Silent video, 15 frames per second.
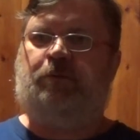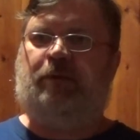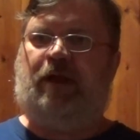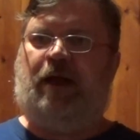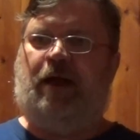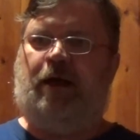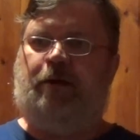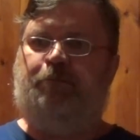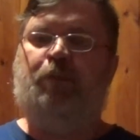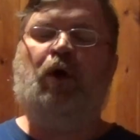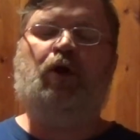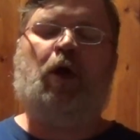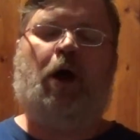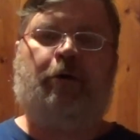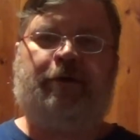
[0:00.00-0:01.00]

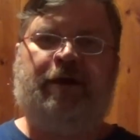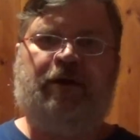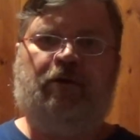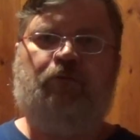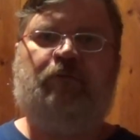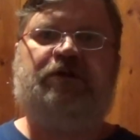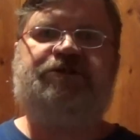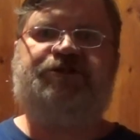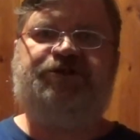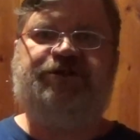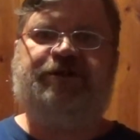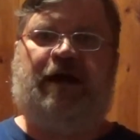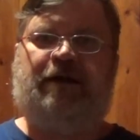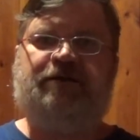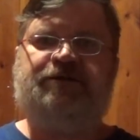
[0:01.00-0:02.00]
Molari, which she
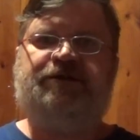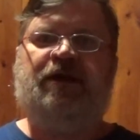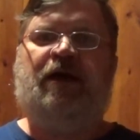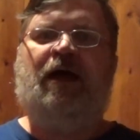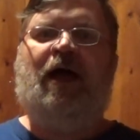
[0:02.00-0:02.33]
does,